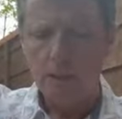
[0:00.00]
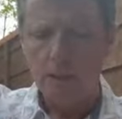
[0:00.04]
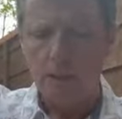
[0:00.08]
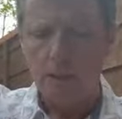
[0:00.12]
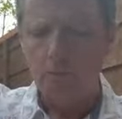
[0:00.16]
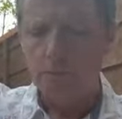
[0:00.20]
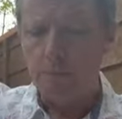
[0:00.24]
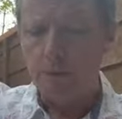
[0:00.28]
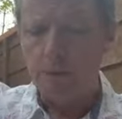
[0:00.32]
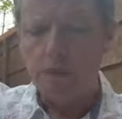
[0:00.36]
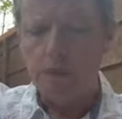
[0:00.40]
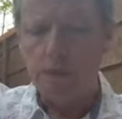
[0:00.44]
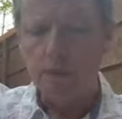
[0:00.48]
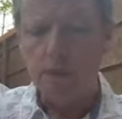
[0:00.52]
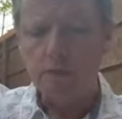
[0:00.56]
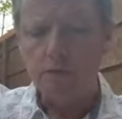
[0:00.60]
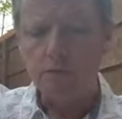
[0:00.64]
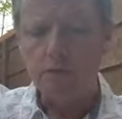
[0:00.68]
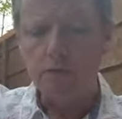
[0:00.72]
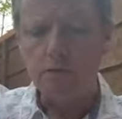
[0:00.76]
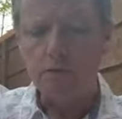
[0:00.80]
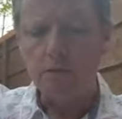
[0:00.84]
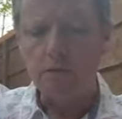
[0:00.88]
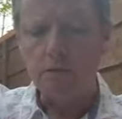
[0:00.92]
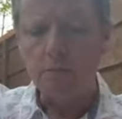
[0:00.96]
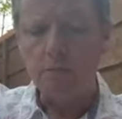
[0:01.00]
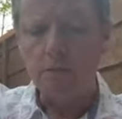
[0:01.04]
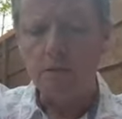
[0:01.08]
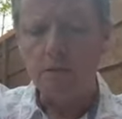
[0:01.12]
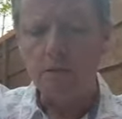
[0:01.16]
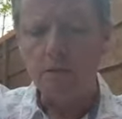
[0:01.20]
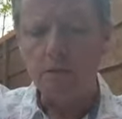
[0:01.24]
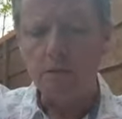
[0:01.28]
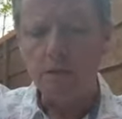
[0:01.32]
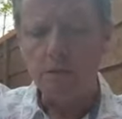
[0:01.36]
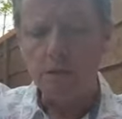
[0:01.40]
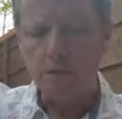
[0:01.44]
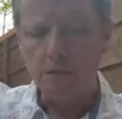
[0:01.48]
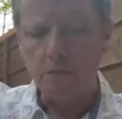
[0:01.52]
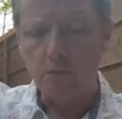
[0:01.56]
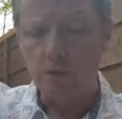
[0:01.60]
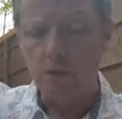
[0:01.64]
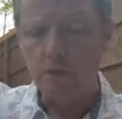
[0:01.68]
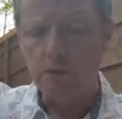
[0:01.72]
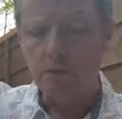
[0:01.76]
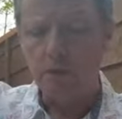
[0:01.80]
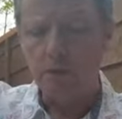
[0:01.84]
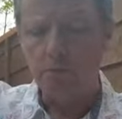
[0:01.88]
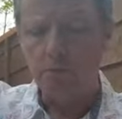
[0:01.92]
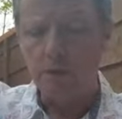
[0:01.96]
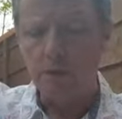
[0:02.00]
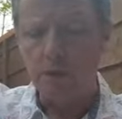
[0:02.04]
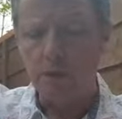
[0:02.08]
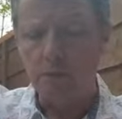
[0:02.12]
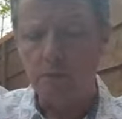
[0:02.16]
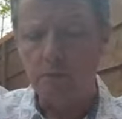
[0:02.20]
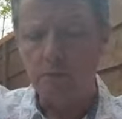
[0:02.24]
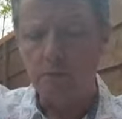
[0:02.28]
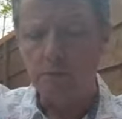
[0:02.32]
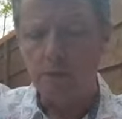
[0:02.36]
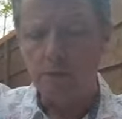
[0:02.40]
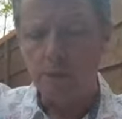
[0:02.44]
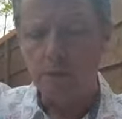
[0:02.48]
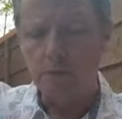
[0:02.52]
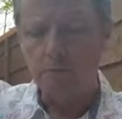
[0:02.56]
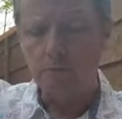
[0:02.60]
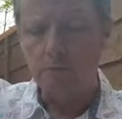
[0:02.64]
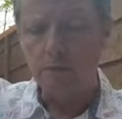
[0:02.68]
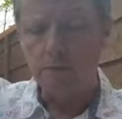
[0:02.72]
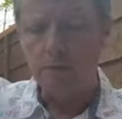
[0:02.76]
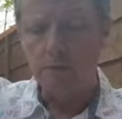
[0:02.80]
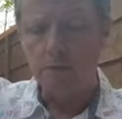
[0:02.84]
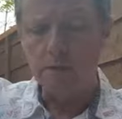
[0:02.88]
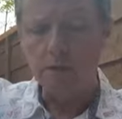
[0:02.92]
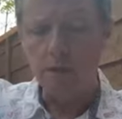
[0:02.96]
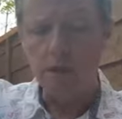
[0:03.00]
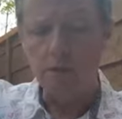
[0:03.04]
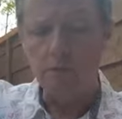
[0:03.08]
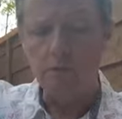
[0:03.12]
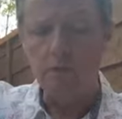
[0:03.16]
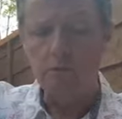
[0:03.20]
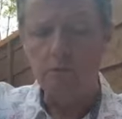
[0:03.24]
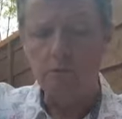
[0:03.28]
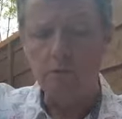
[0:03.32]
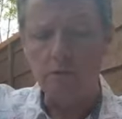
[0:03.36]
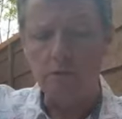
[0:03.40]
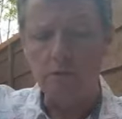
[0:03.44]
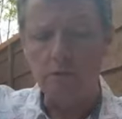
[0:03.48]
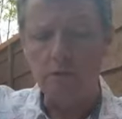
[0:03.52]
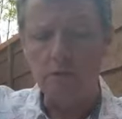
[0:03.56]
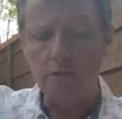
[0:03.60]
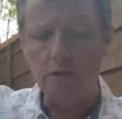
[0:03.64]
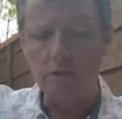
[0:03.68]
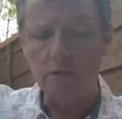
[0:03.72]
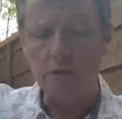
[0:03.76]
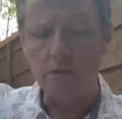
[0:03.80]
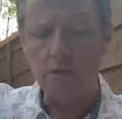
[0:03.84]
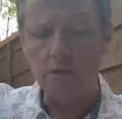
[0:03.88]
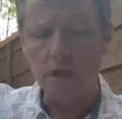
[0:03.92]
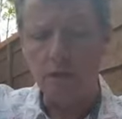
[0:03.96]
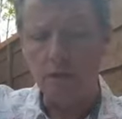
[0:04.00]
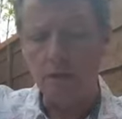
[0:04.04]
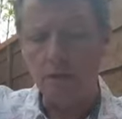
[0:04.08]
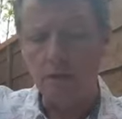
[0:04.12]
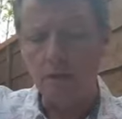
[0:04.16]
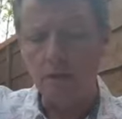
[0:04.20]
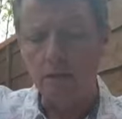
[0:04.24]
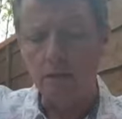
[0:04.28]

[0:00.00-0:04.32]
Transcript: I made that choice because his word, the Bible, tells us he will do just that